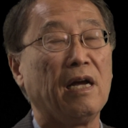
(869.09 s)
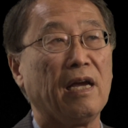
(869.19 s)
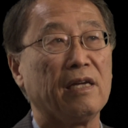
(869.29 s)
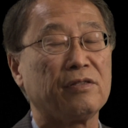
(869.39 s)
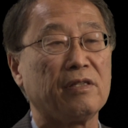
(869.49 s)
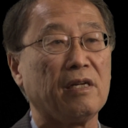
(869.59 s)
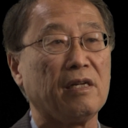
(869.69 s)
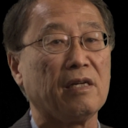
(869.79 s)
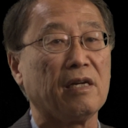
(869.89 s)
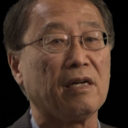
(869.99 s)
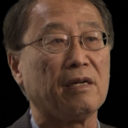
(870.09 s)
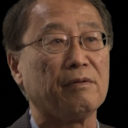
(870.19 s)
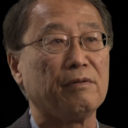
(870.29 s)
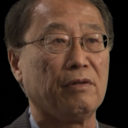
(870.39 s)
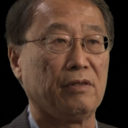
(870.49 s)
as the
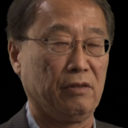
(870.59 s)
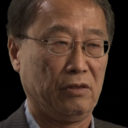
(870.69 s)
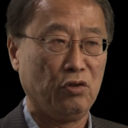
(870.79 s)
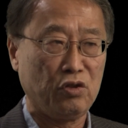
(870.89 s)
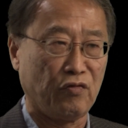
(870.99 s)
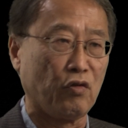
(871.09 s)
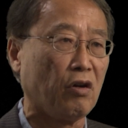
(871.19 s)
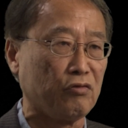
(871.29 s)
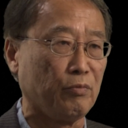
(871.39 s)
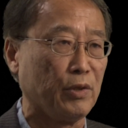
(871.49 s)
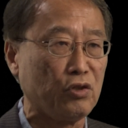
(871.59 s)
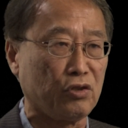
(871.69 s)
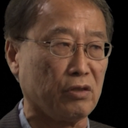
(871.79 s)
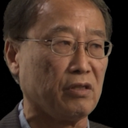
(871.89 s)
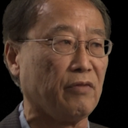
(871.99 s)
useful
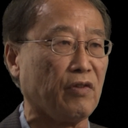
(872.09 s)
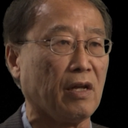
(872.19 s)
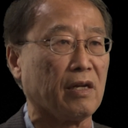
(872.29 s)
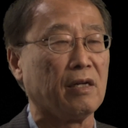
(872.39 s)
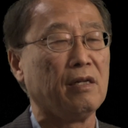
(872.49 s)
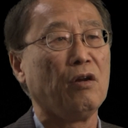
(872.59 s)
contribution, if you like,